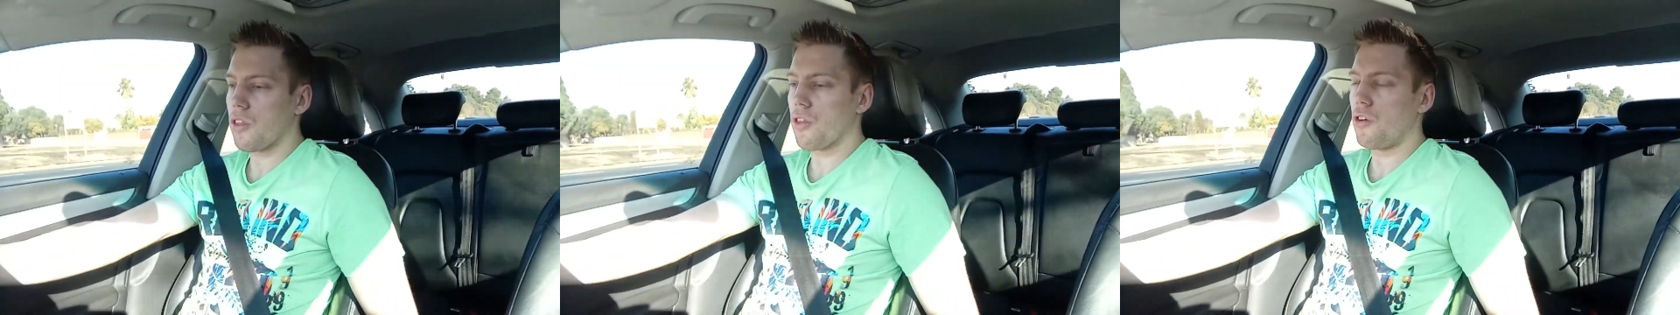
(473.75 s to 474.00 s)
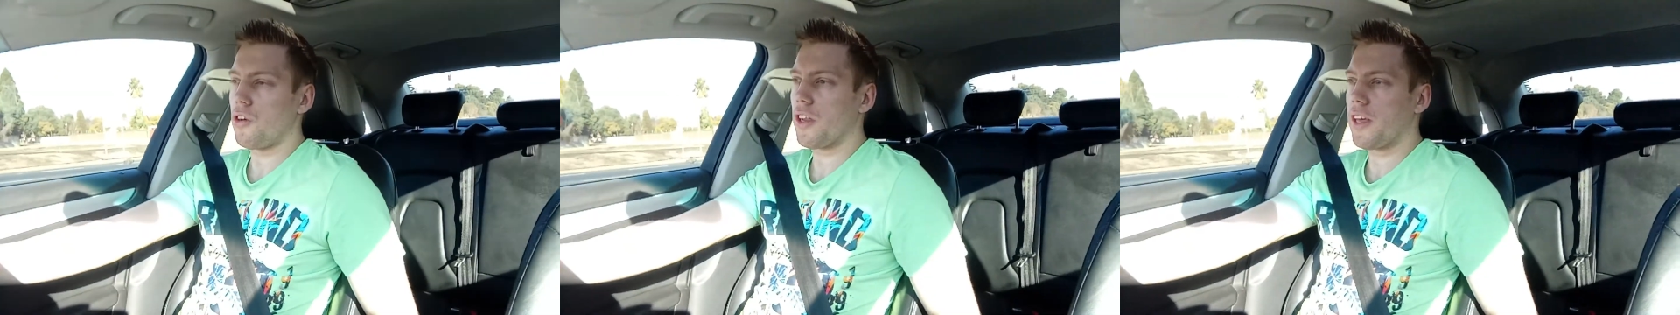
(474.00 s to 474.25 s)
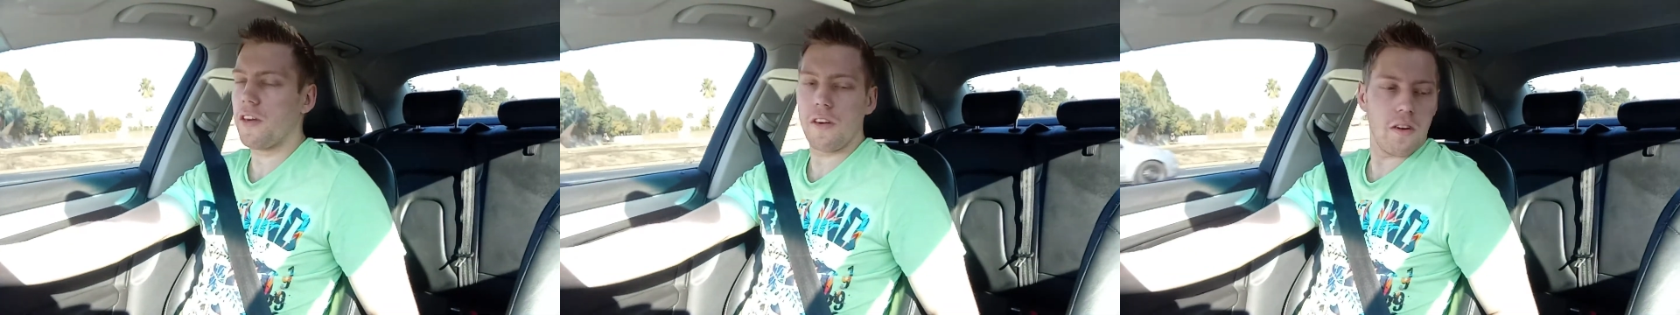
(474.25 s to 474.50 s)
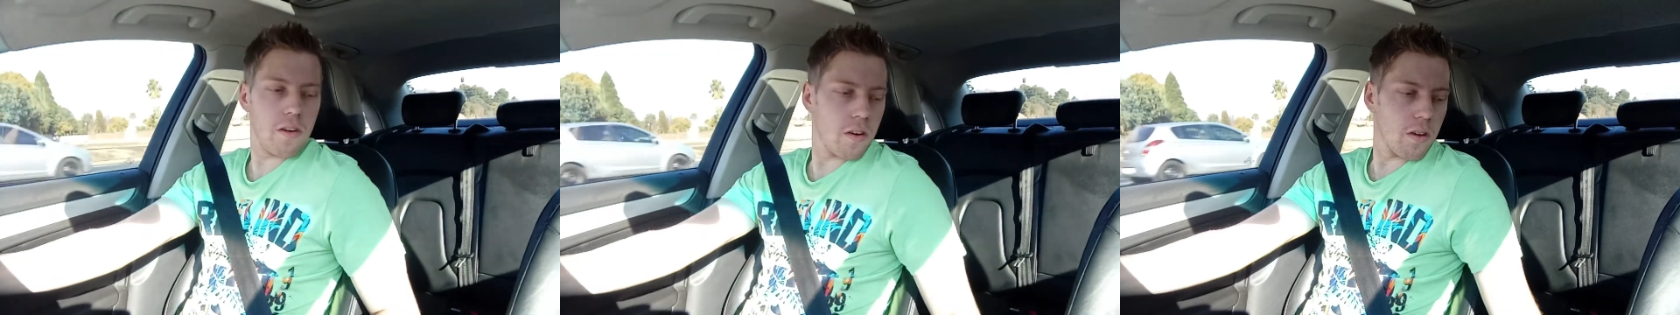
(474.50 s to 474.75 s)
third
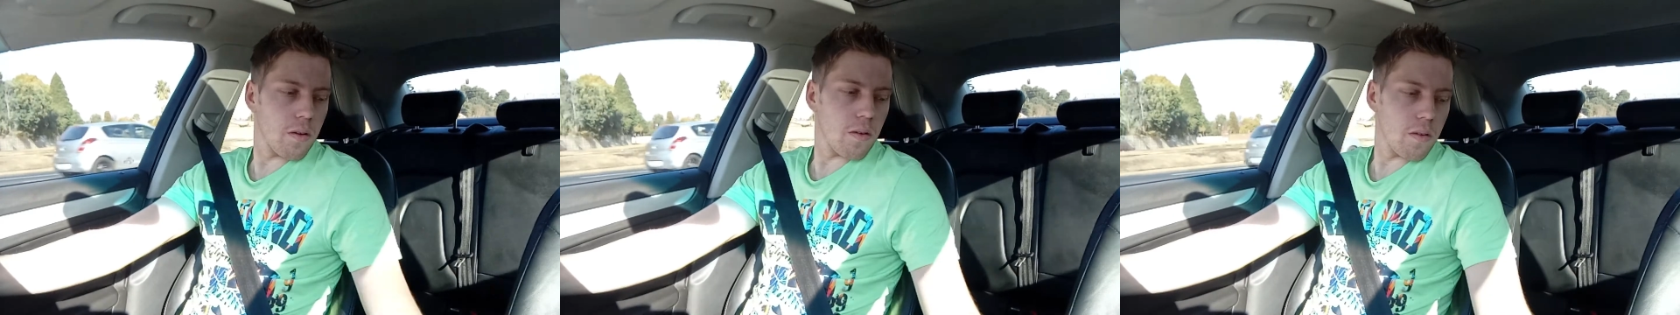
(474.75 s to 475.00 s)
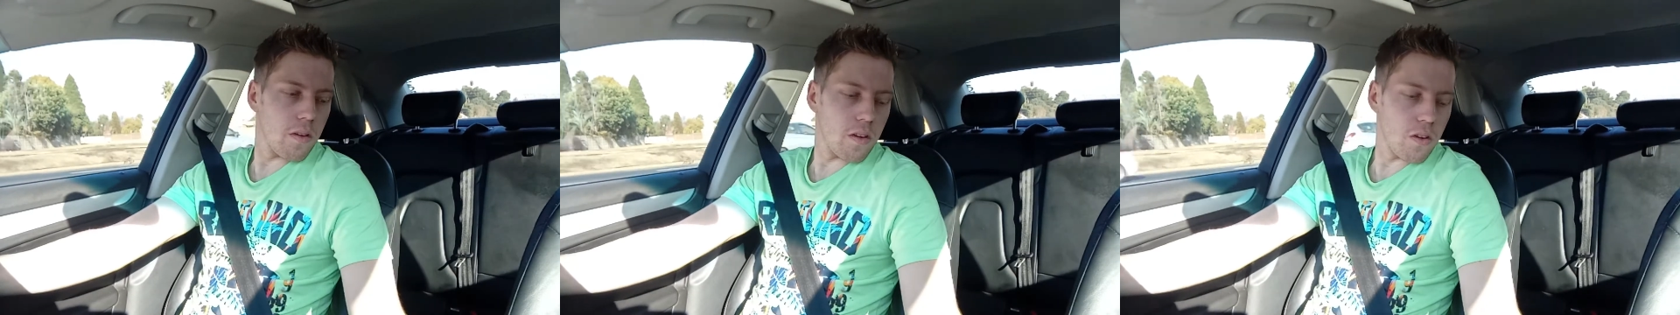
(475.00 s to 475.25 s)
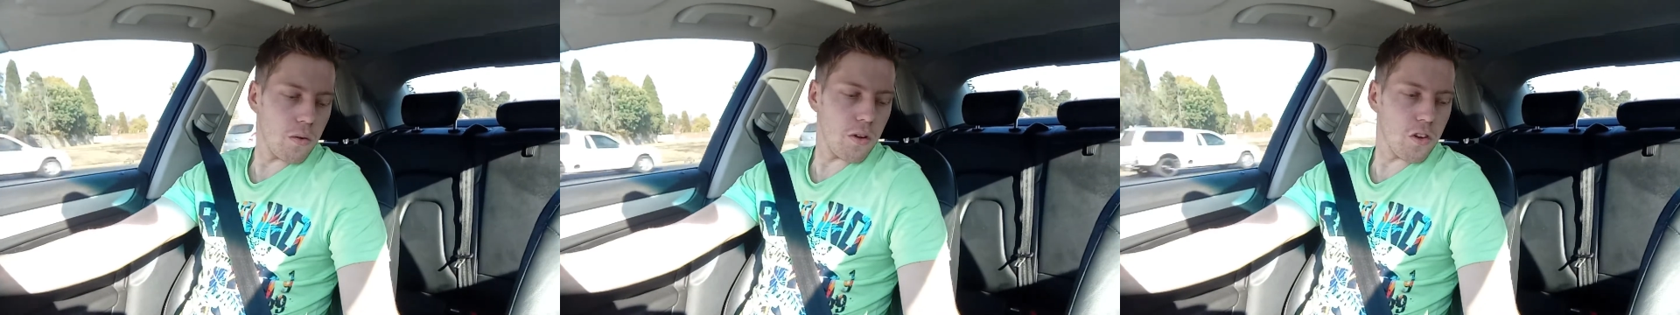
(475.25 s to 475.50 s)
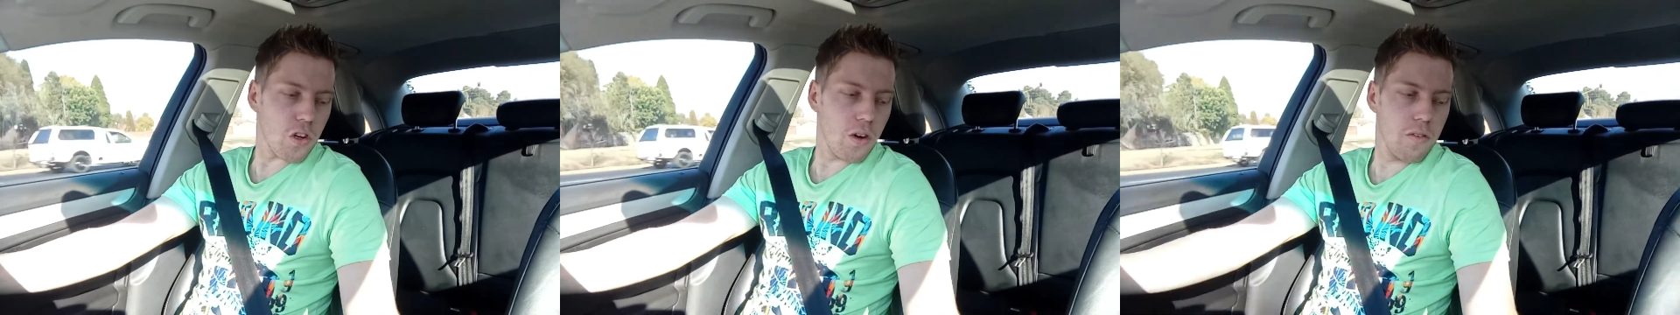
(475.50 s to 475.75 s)
gear,
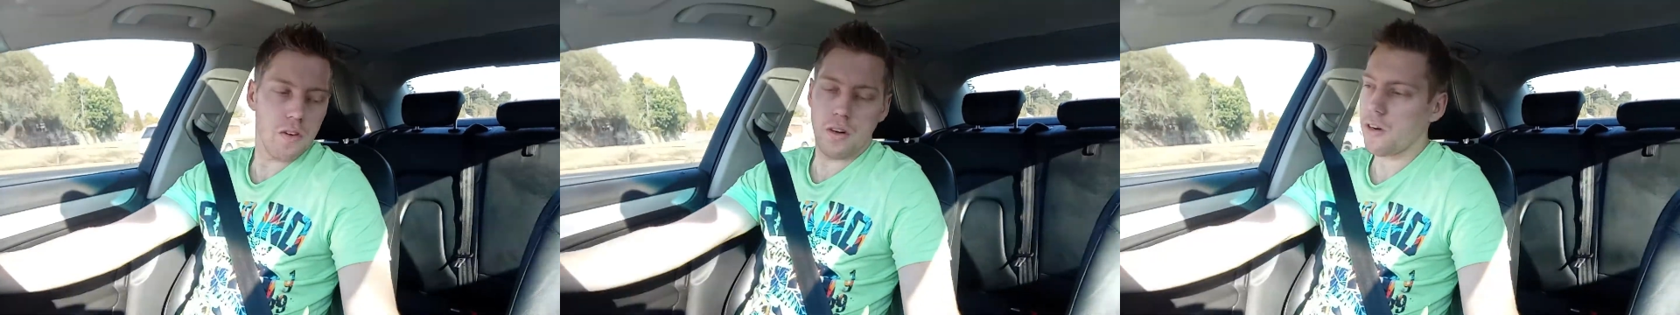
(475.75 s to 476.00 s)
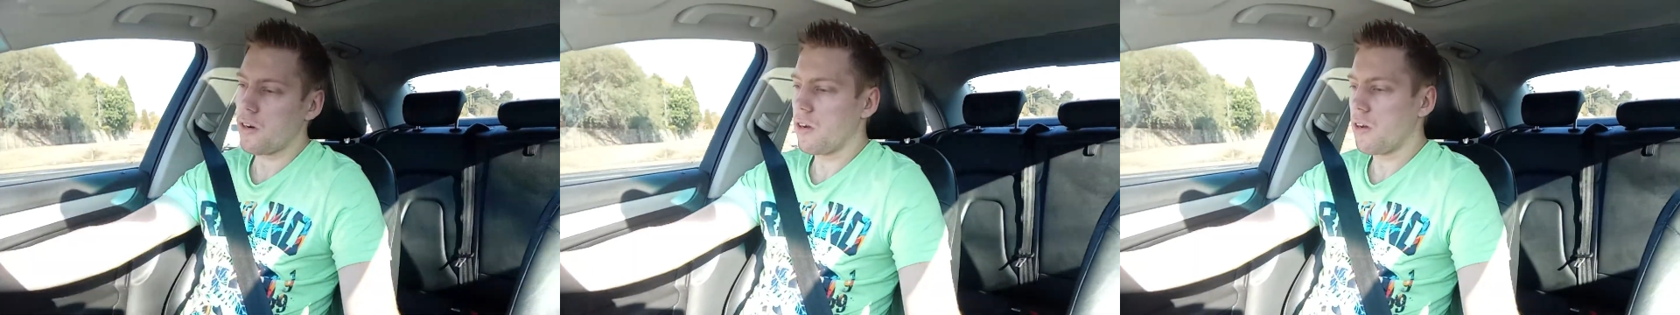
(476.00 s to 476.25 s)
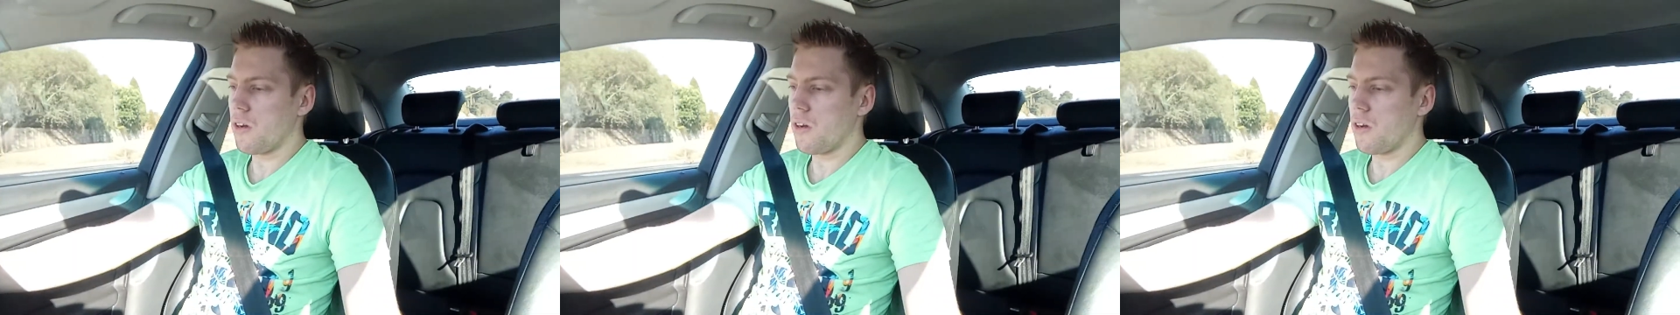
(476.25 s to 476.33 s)
reach over,